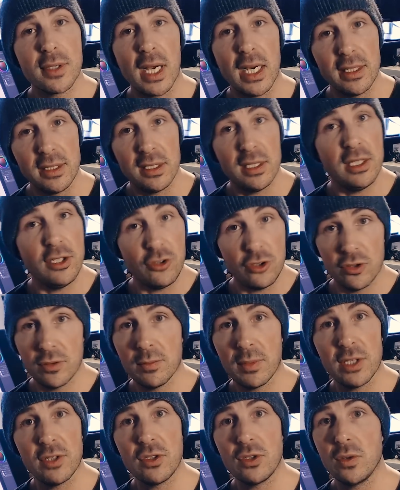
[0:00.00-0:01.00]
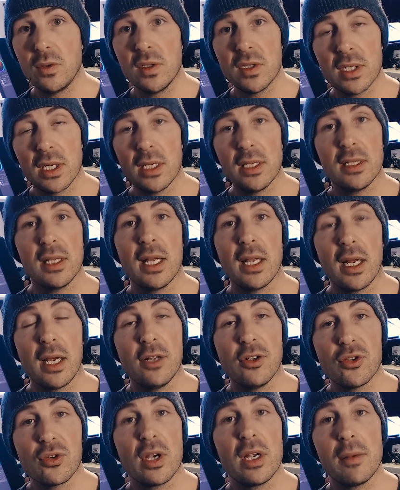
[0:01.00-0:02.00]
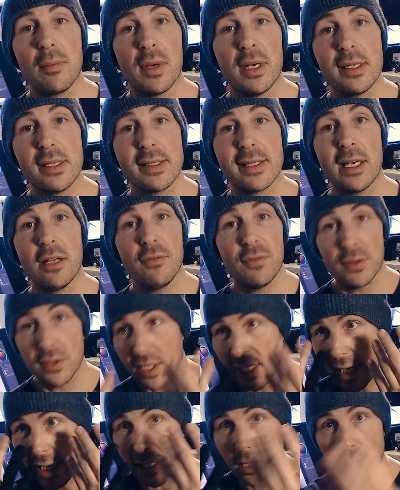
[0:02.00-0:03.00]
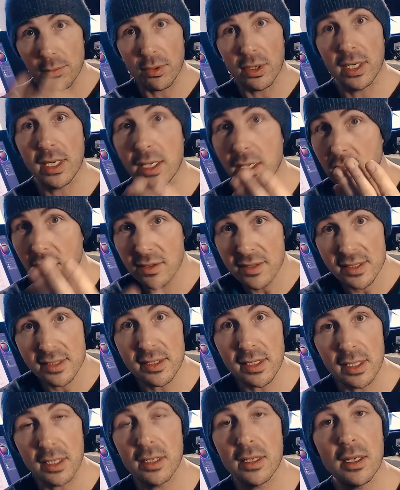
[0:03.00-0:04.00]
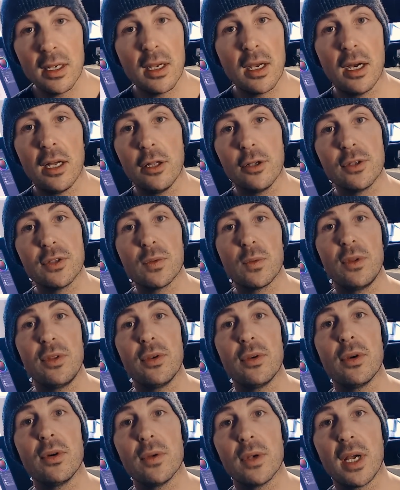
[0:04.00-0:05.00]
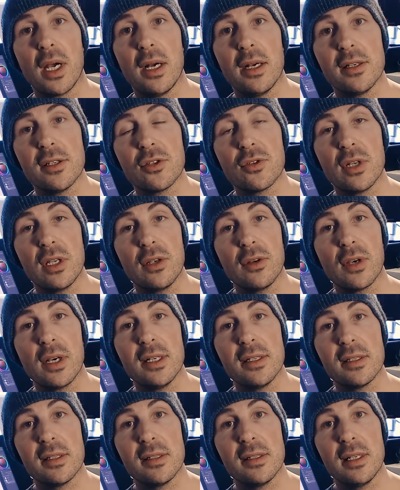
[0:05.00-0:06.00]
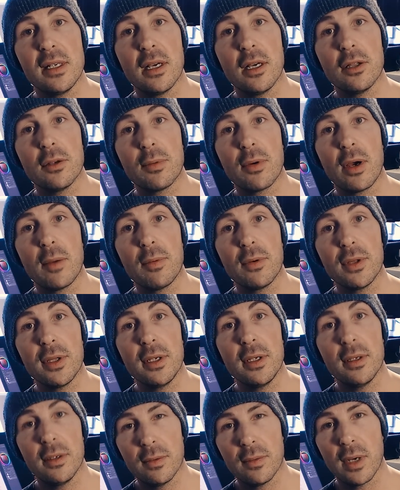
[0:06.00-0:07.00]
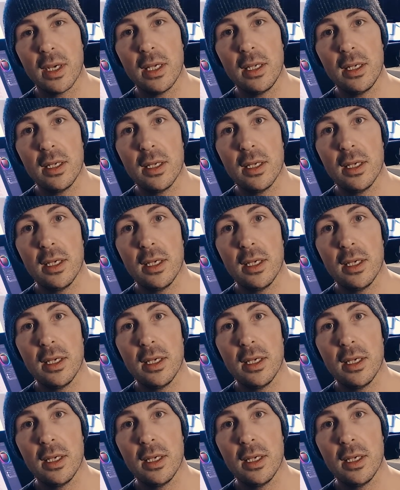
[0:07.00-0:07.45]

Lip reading: I teach my students and I train myself in calibrating and seeing colors with your own eyes, training your eyes to see color properly, right?